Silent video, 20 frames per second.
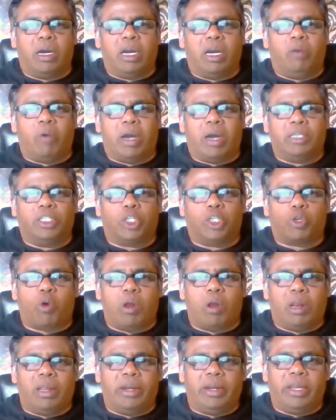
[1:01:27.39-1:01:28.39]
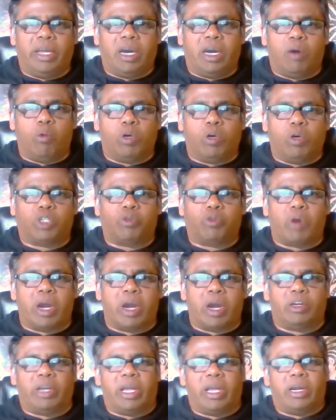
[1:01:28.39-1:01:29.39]
advisors called Lydia, was
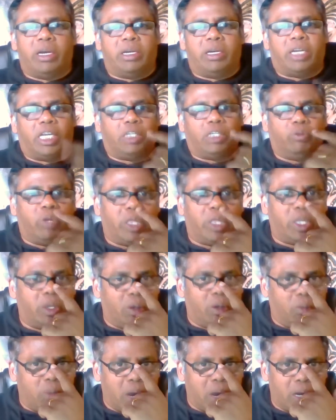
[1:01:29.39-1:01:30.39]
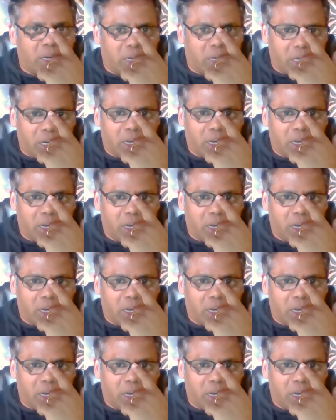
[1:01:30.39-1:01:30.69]
trying to get in touch with you, but